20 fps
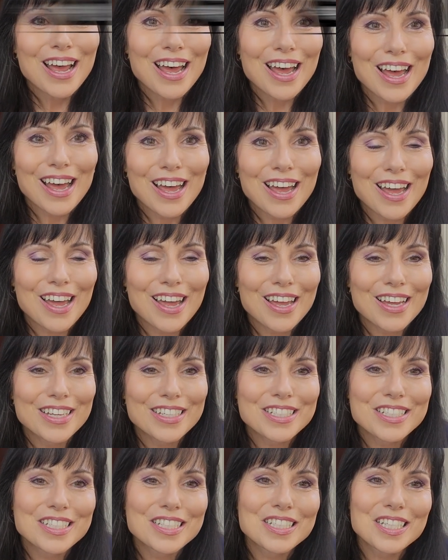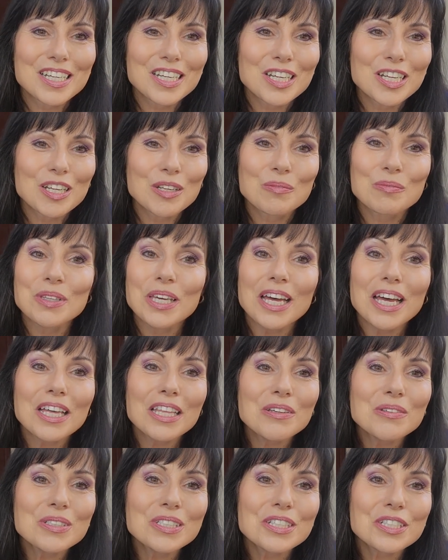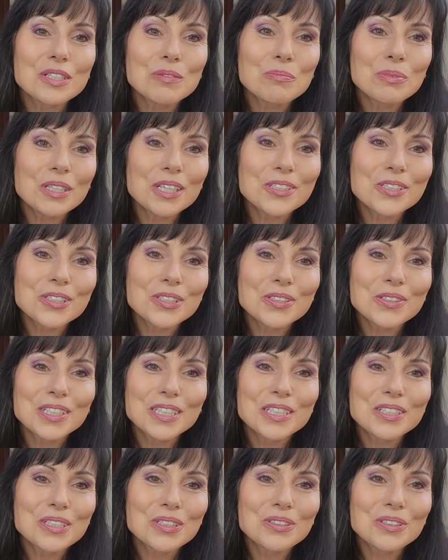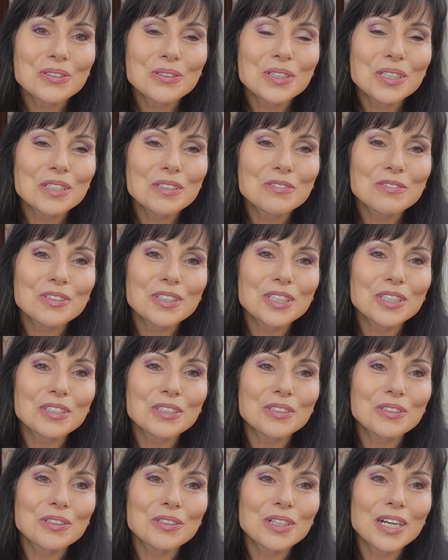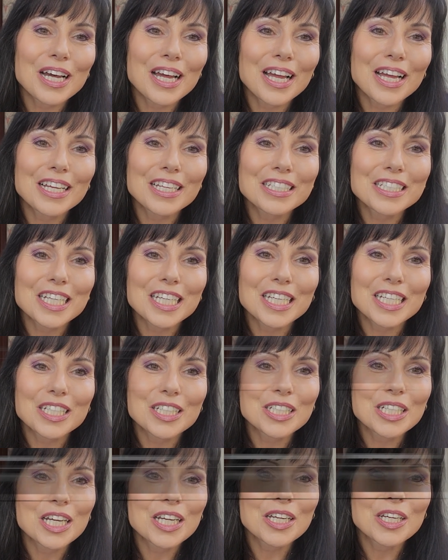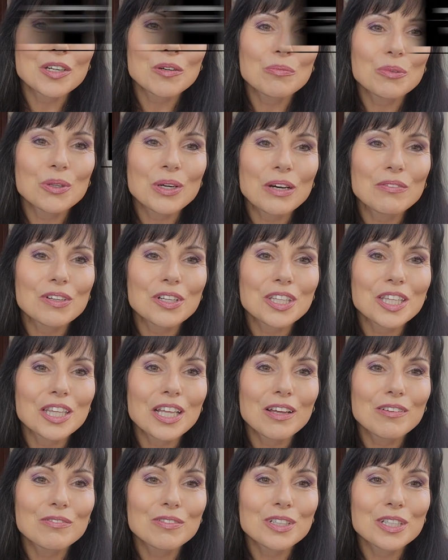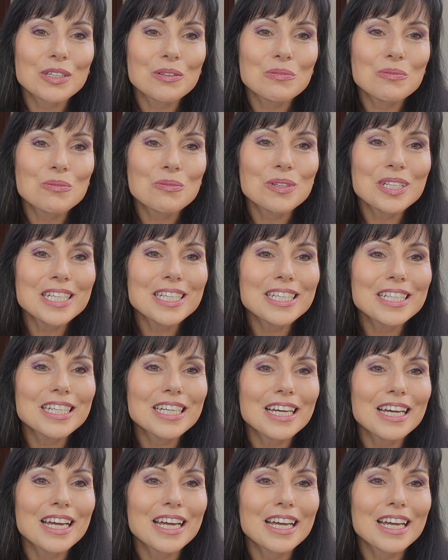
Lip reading: And yeah, it was such a pleasure doing this tutorial for you, and I hope you have a lovely week,